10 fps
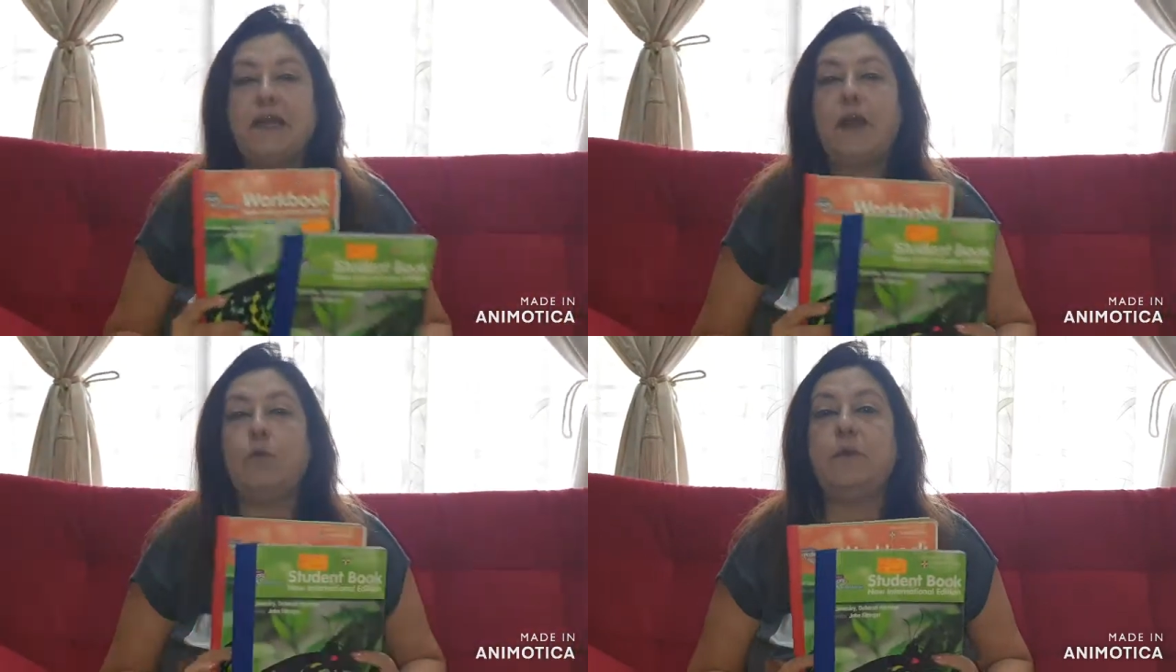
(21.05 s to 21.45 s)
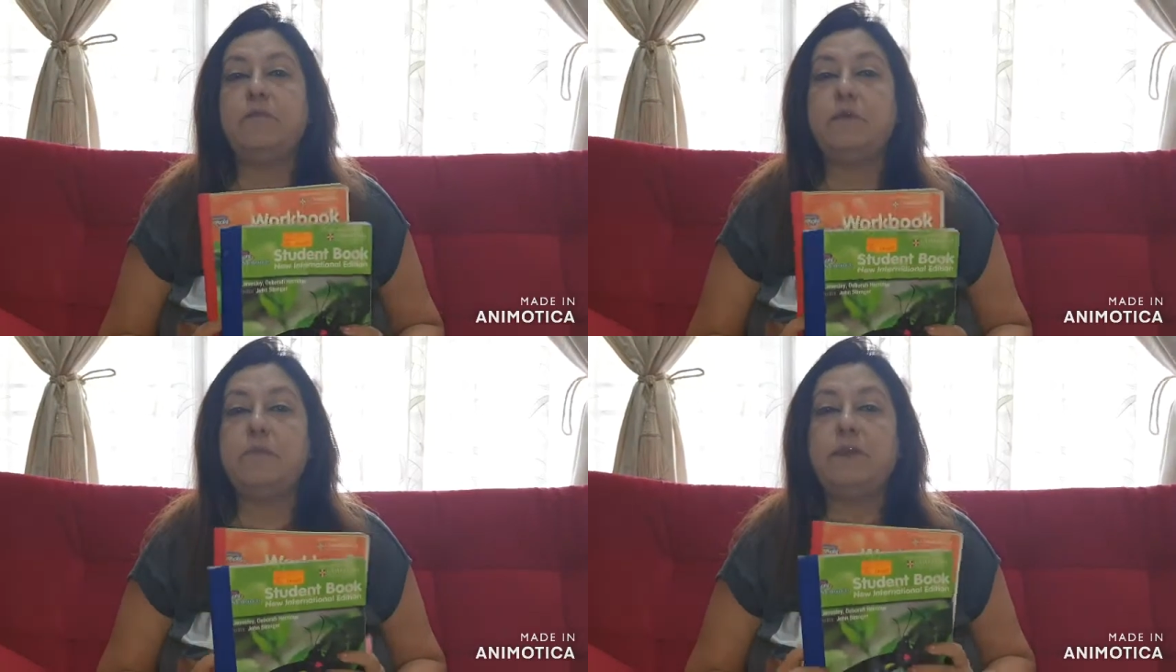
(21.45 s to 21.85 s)
Now we
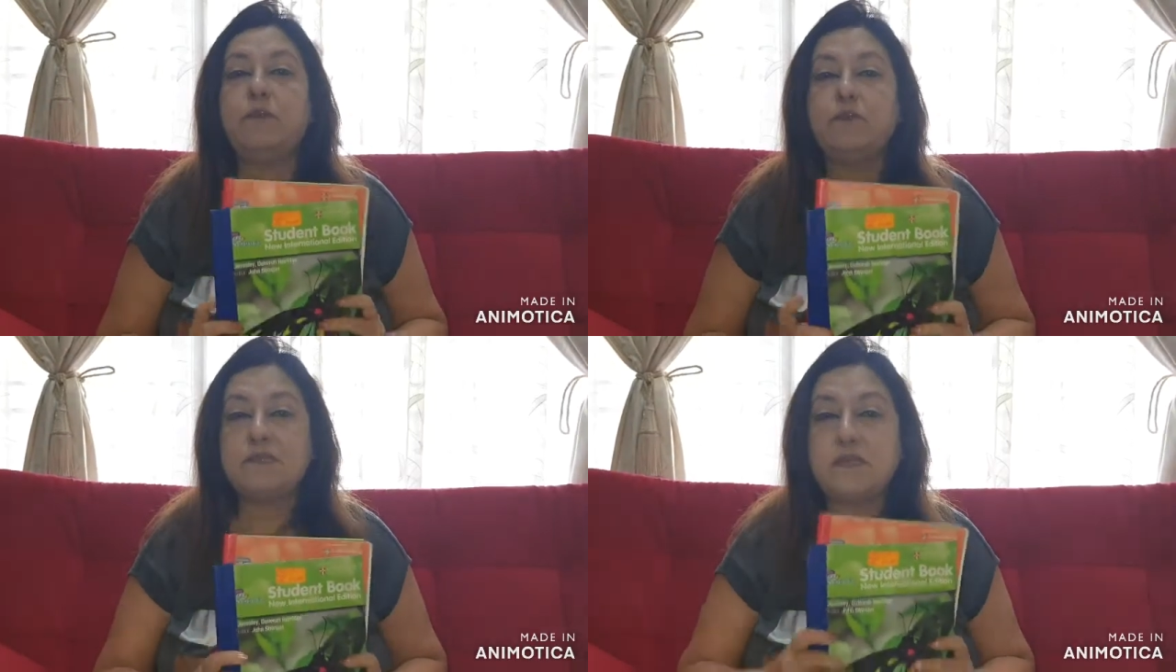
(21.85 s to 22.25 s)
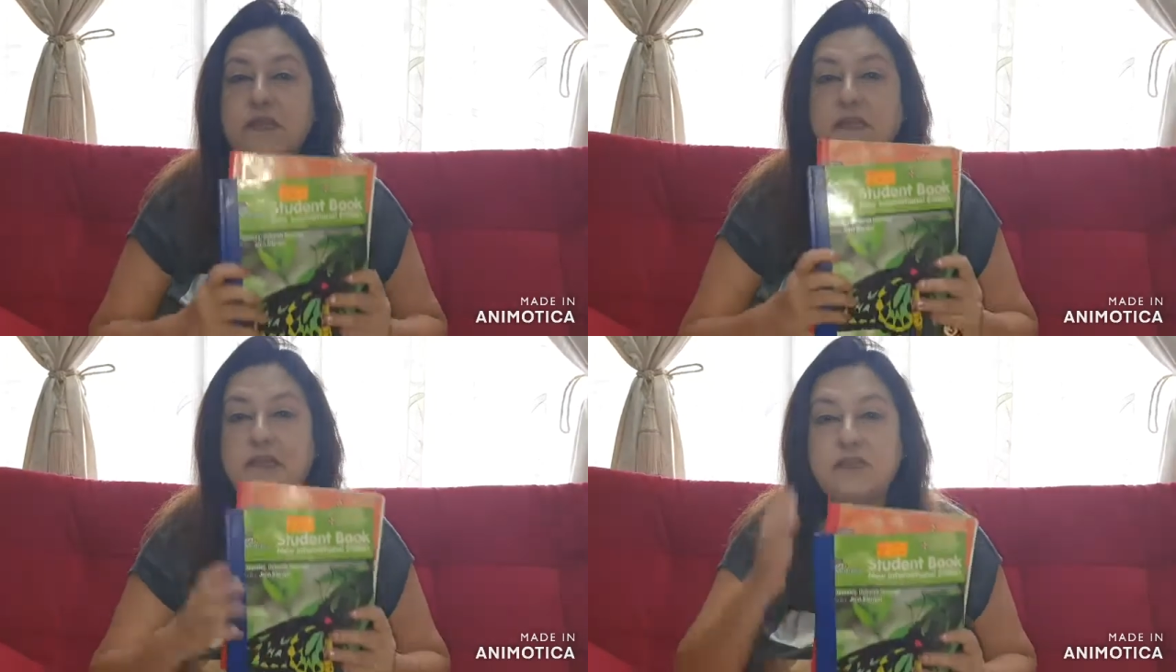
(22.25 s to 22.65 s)
will be
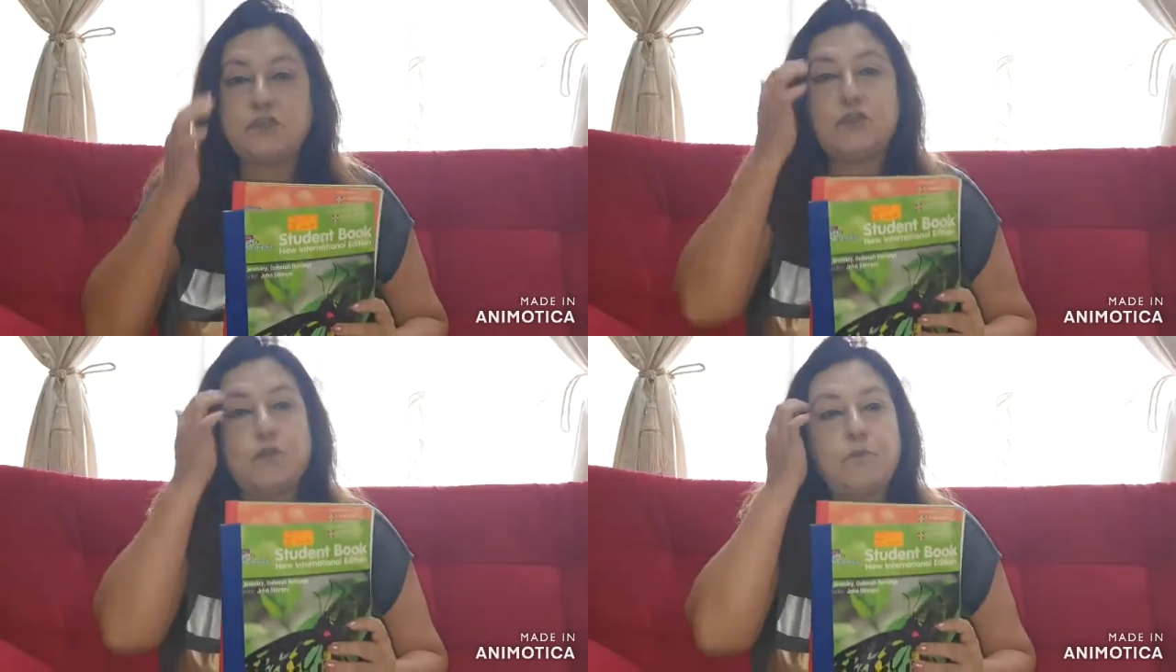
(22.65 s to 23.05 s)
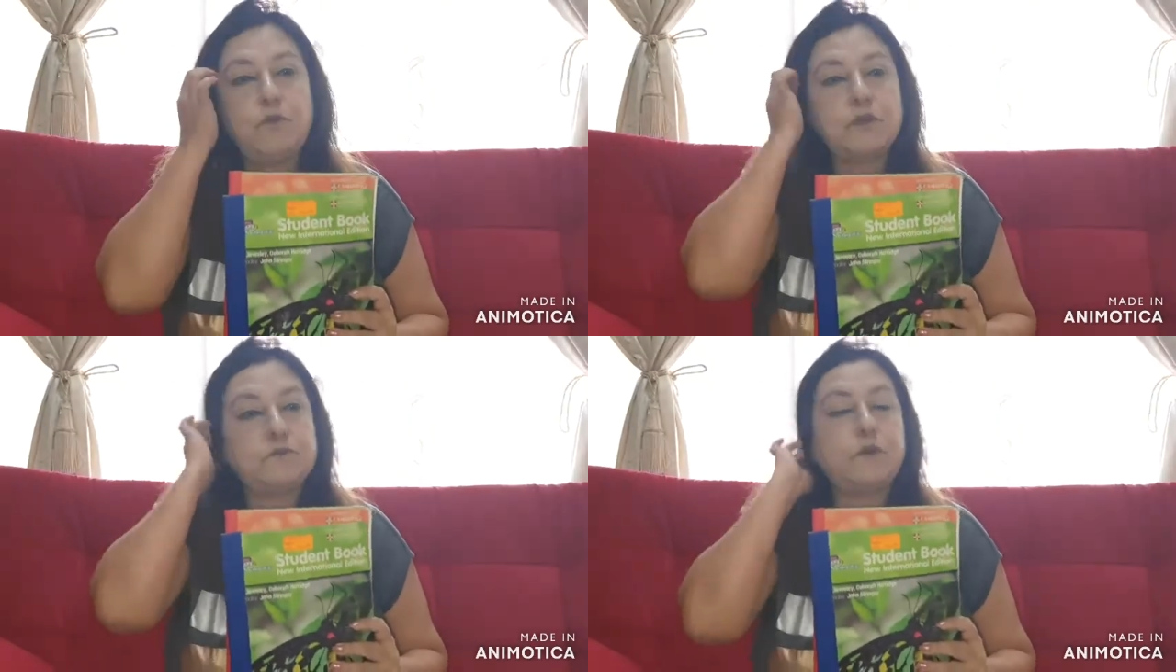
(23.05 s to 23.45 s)
using these two
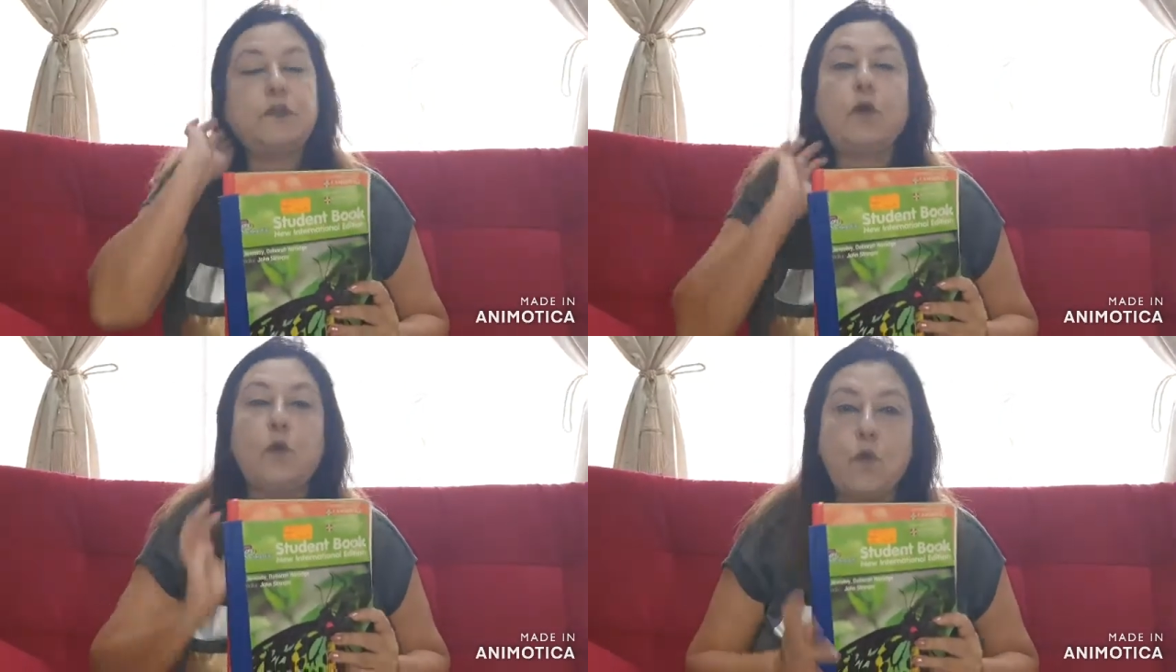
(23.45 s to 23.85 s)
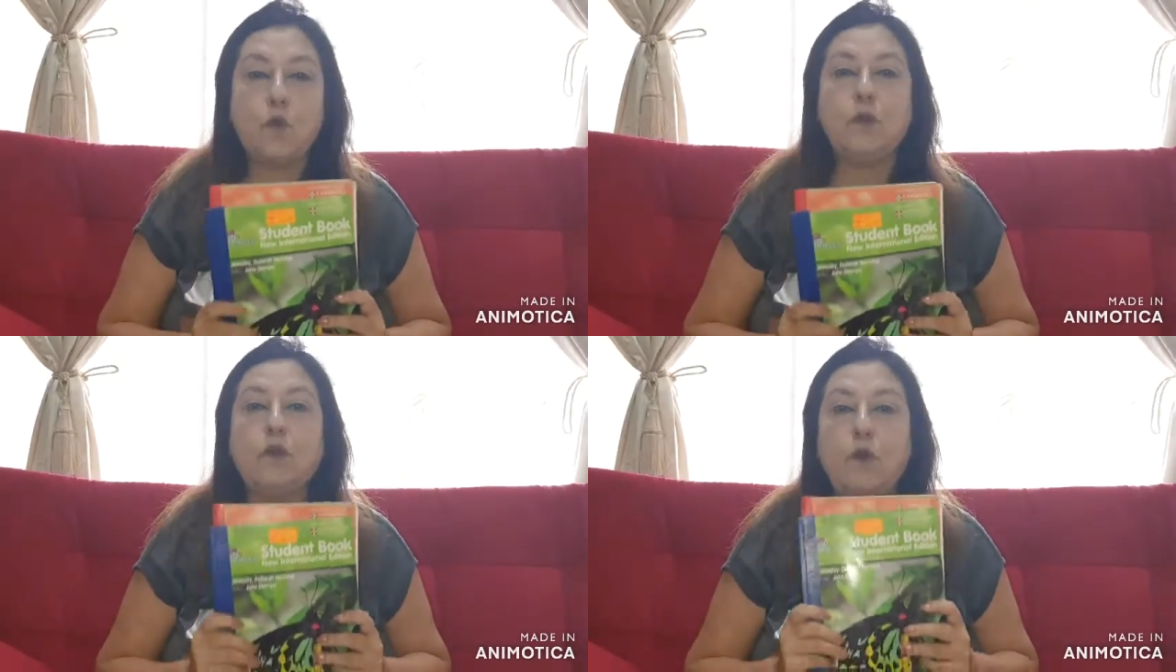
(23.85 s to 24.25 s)
books for the
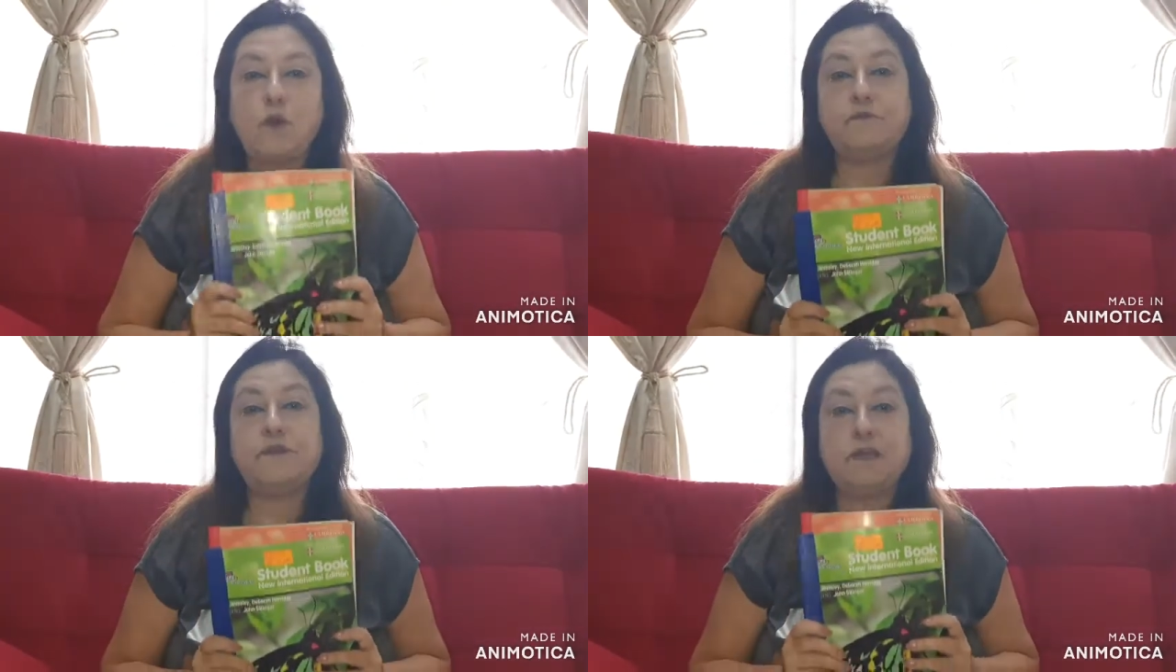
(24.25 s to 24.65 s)
whole of,